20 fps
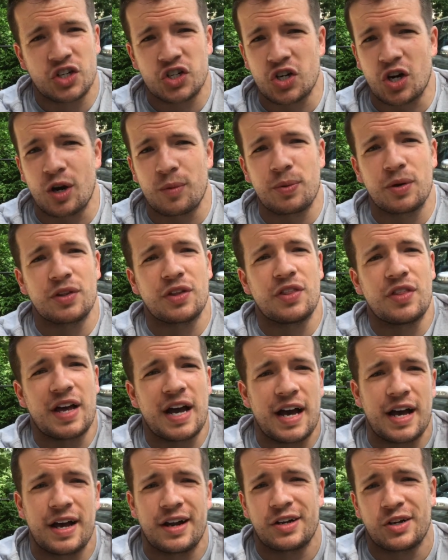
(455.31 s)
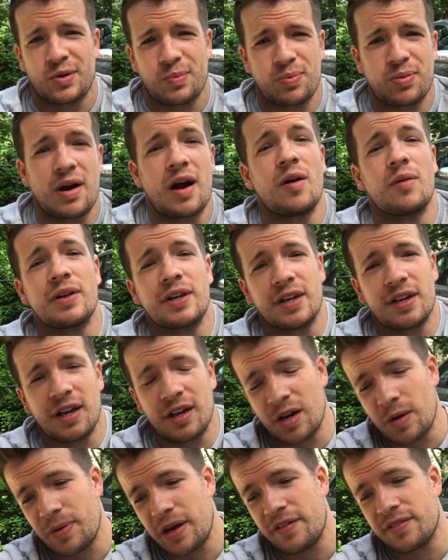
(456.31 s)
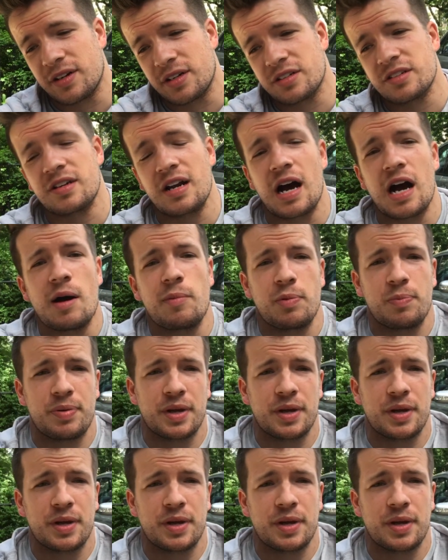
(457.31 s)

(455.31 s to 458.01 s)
sharper than that, you're probably gonna end up having to stop,